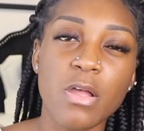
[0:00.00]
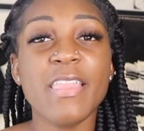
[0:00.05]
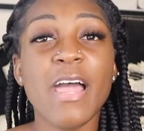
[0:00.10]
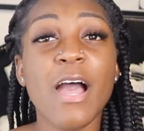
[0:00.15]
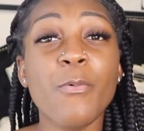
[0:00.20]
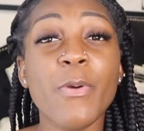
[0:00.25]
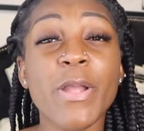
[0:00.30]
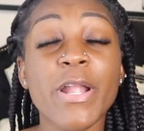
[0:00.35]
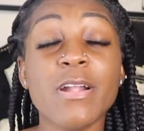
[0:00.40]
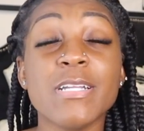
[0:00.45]

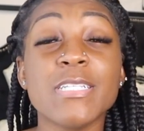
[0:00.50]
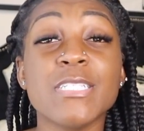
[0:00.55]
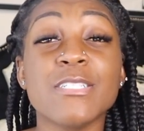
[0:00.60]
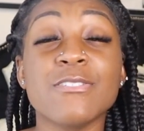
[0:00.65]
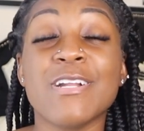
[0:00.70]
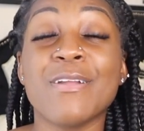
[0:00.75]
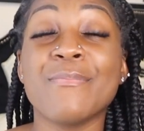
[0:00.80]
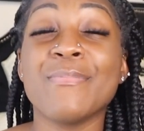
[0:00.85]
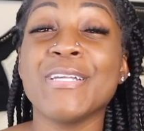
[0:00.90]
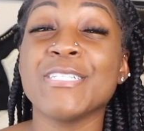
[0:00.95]
That way your
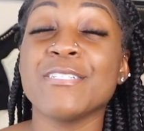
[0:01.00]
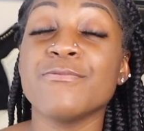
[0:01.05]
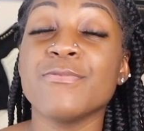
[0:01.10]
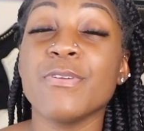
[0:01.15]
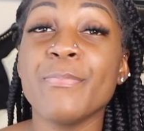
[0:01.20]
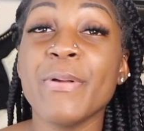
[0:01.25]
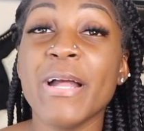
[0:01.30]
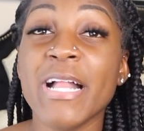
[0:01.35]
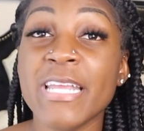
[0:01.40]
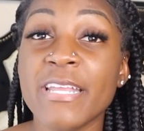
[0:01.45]
Instagram isn't
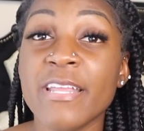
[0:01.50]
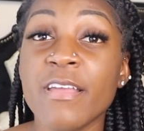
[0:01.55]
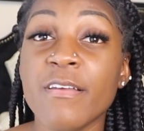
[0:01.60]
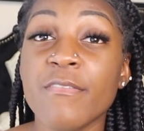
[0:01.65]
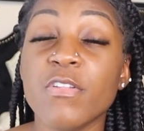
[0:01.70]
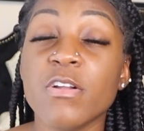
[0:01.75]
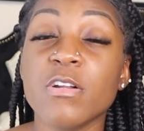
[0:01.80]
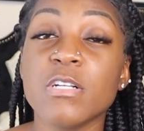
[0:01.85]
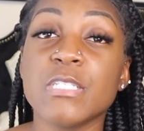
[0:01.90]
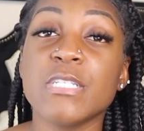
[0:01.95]

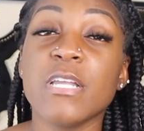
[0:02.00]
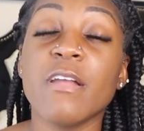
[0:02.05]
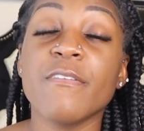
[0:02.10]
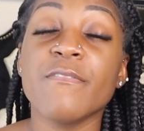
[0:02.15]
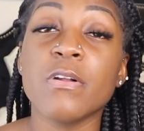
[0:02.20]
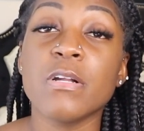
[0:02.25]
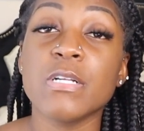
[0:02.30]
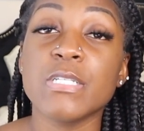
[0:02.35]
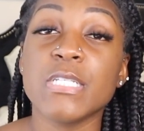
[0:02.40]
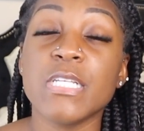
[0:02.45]
repetitive, there's
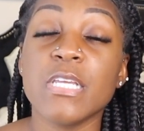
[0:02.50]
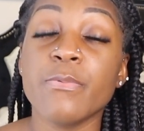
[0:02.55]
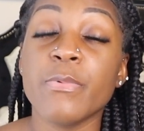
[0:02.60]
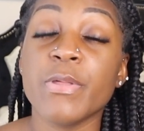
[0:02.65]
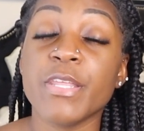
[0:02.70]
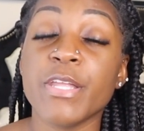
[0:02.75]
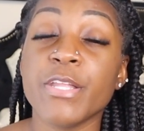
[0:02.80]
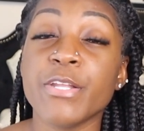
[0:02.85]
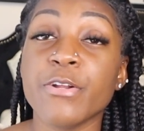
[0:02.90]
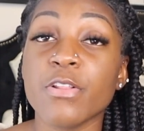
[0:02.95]
diversity
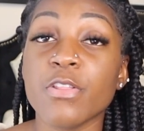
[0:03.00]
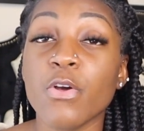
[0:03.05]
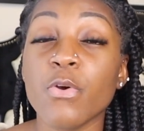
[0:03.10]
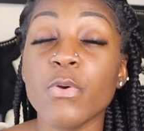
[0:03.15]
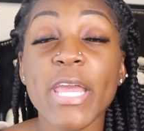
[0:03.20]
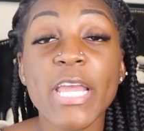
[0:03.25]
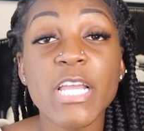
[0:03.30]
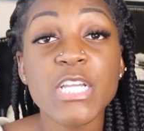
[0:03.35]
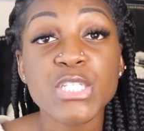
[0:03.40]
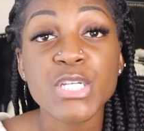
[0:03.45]
within your
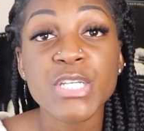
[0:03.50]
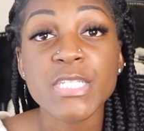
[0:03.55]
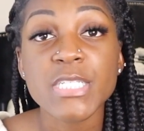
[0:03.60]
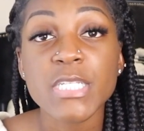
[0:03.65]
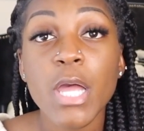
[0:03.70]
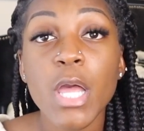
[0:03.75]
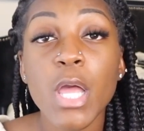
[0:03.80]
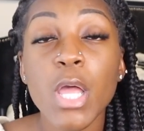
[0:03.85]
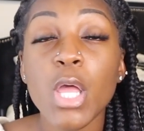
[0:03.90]
locations.